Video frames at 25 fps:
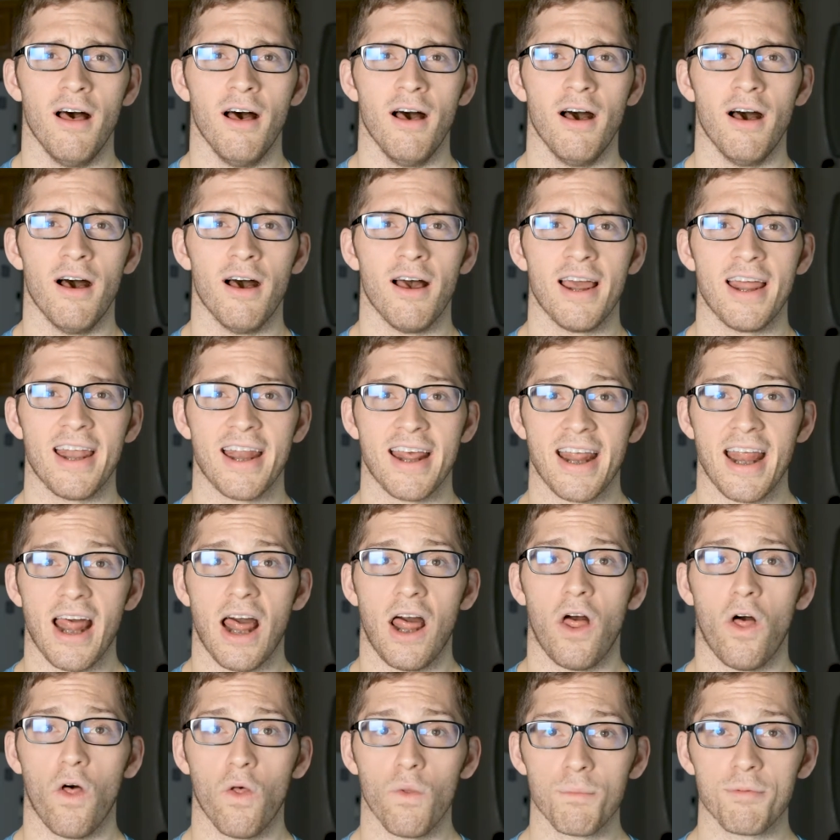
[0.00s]
And it
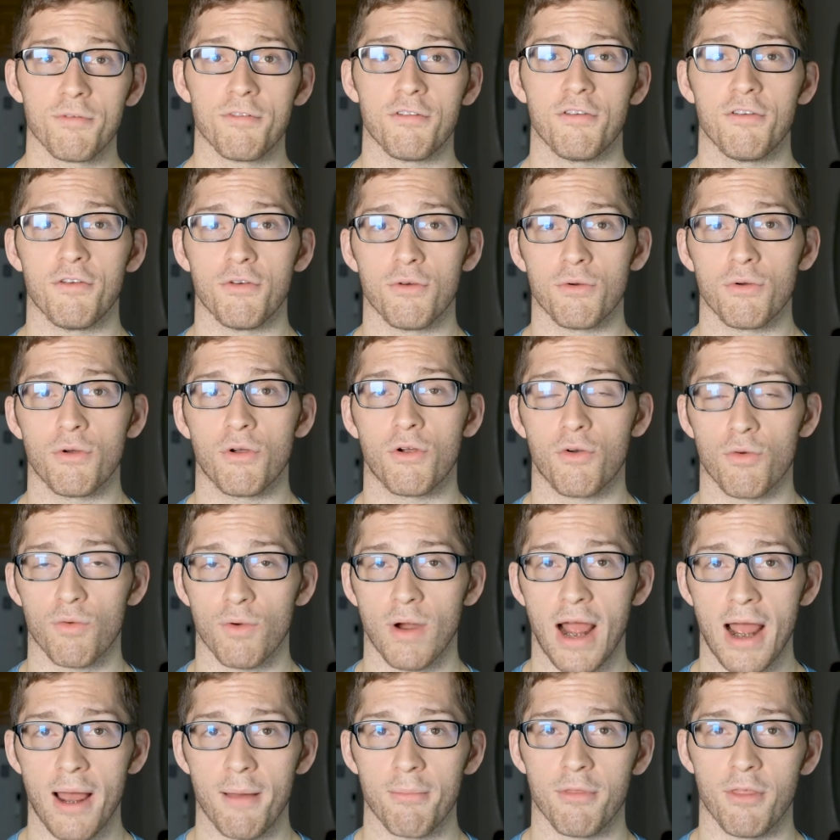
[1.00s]
helps you
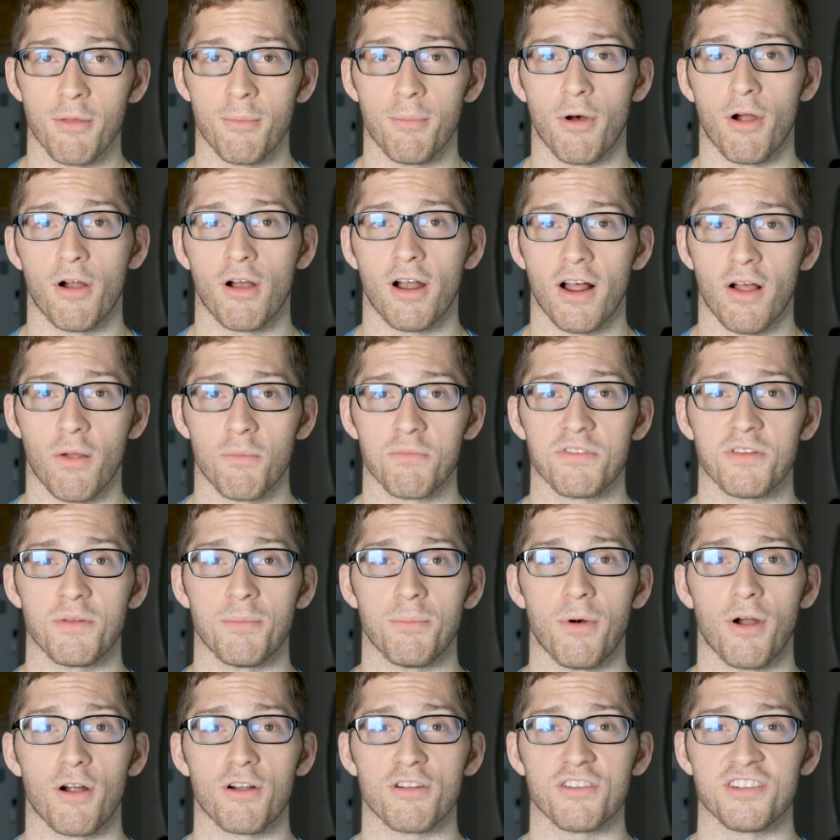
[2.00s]
grab the bar. It helps the
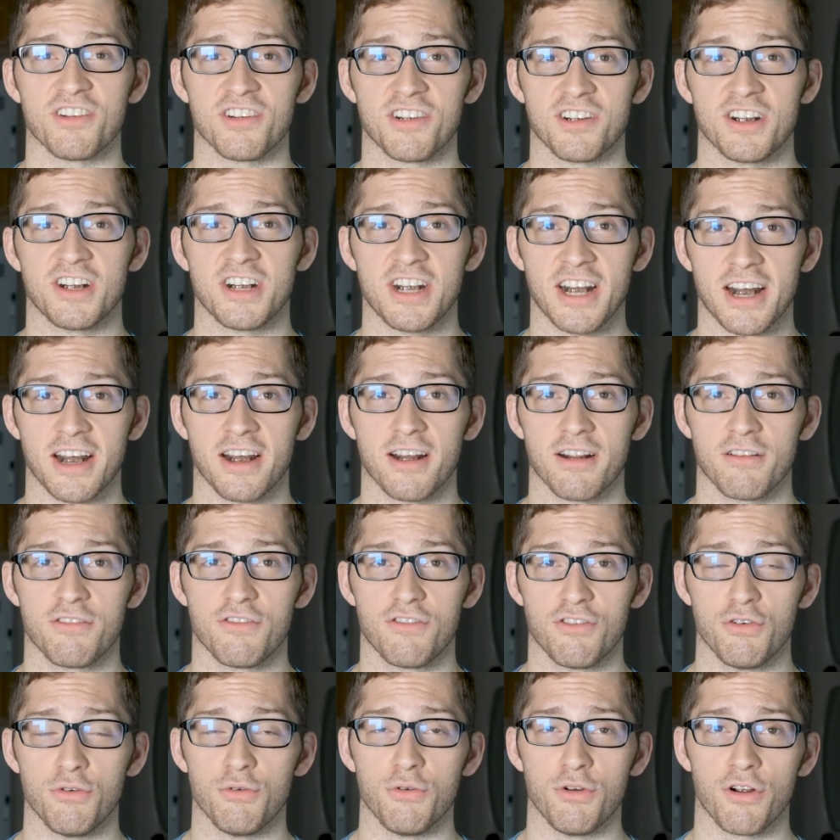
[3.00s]
bar stick
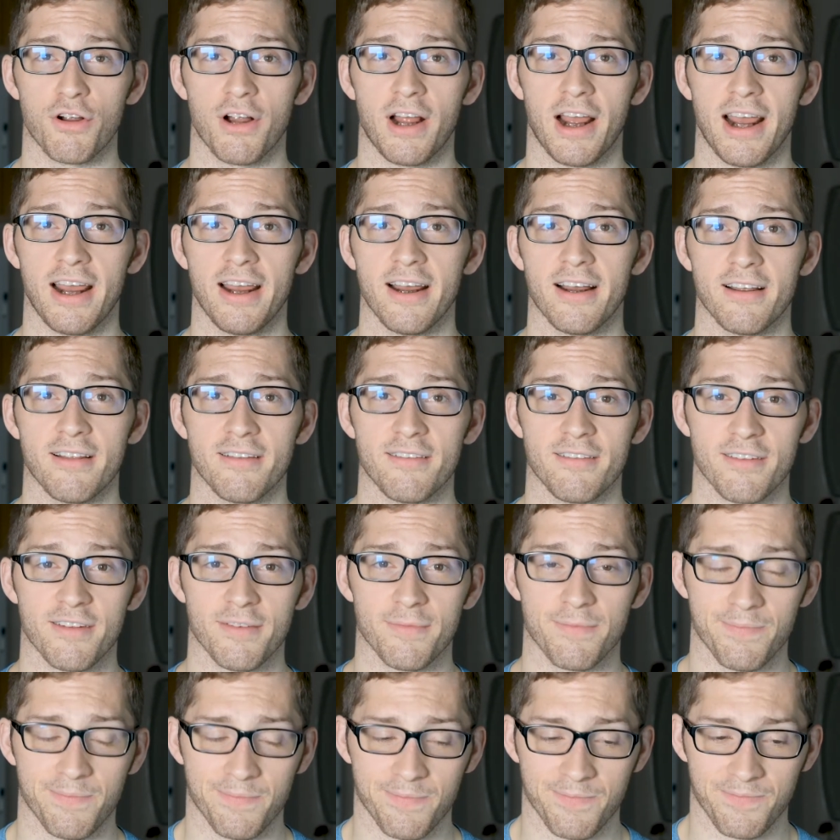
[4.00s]
to your
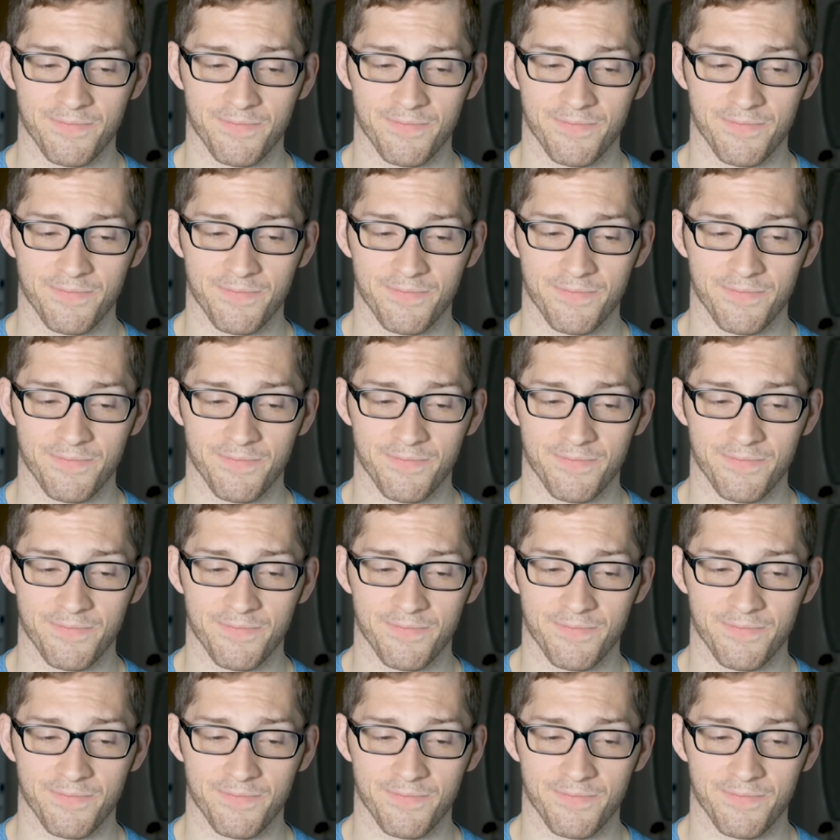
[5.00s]
hands.